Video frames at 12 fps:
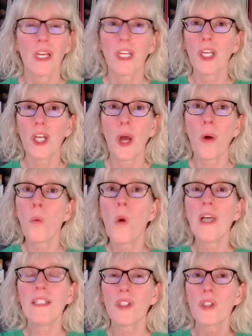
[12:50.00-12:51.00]

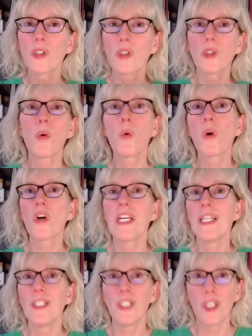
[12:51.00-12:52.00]
What
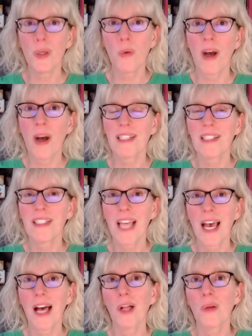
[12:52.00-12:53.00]
story do you want to
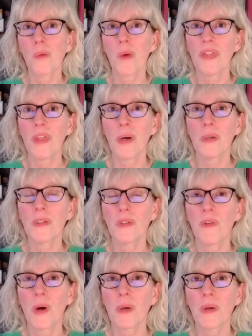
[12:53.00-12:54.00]
tell with those
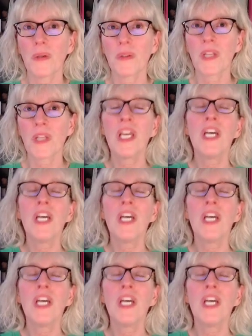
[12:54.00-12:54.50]
photos?